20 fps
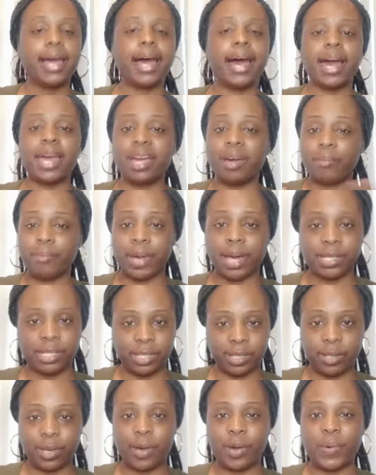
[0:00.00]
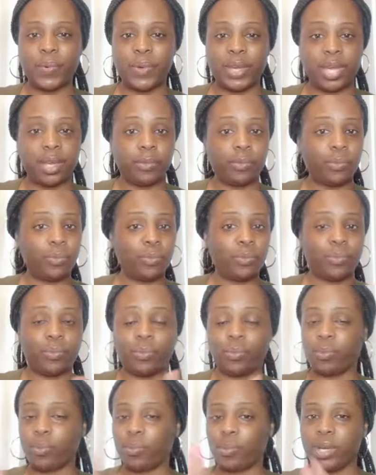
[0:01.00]
I am about to go and
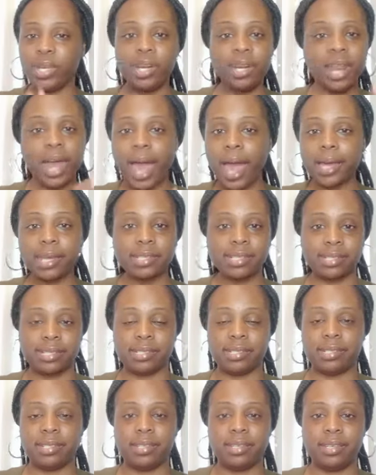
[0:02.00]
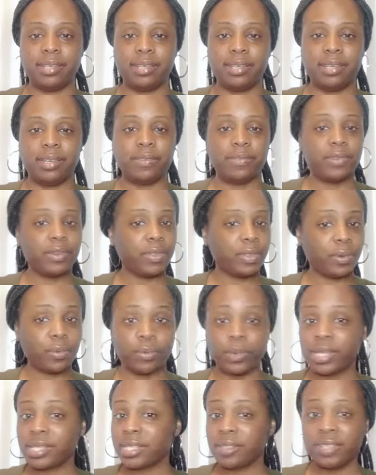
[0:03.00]
relax for the
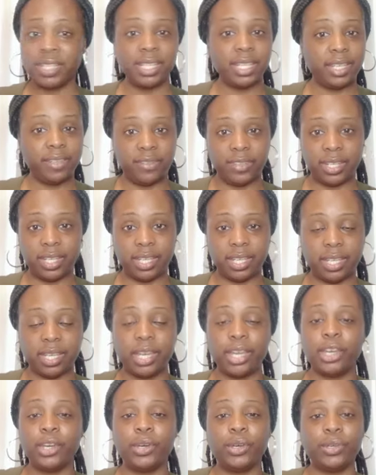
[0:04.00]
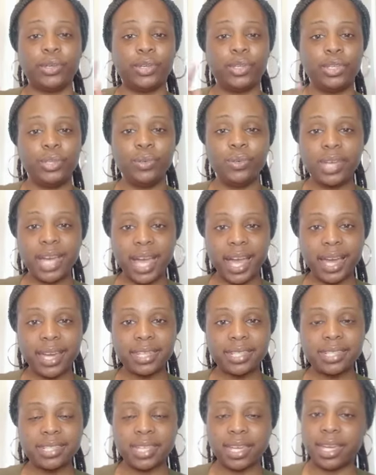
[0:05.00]
rest of the evening. You
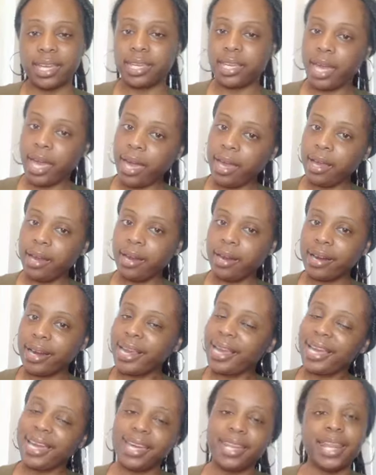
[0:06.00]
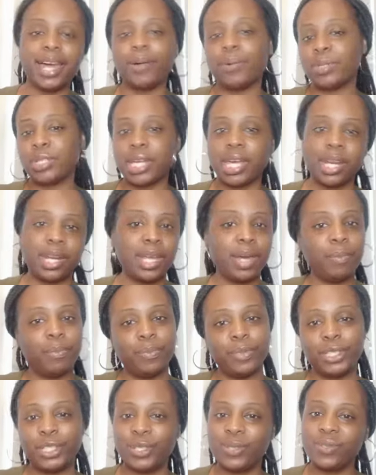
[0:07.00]
guys take care, and I will chat up
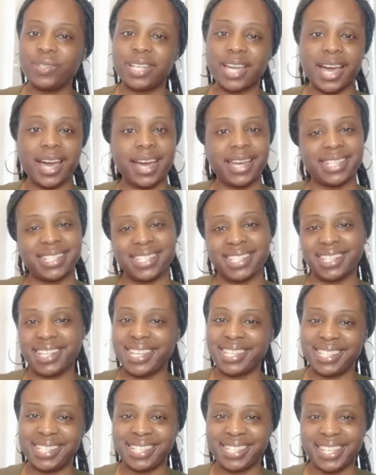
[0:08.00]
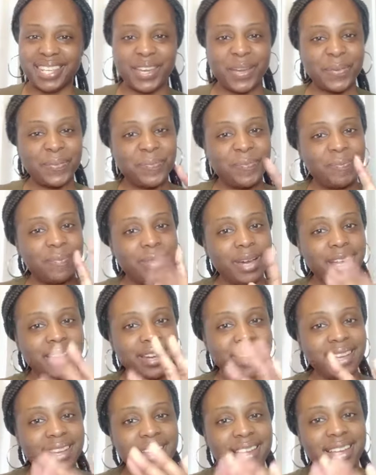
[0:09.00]
with you guys later.
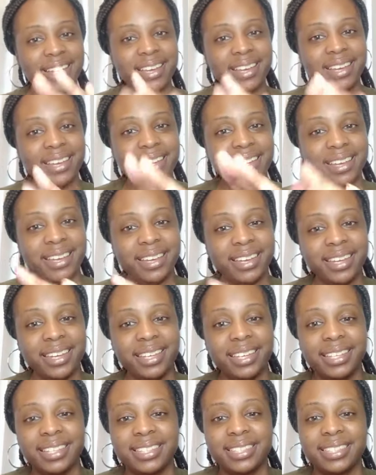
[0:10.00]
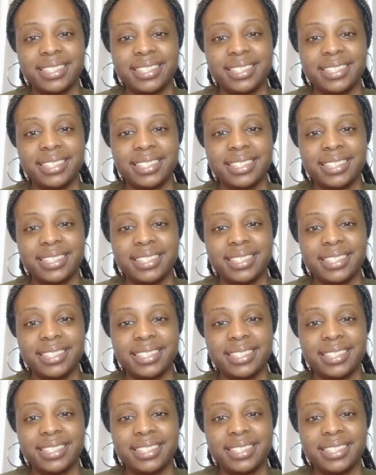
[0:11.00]
Bye.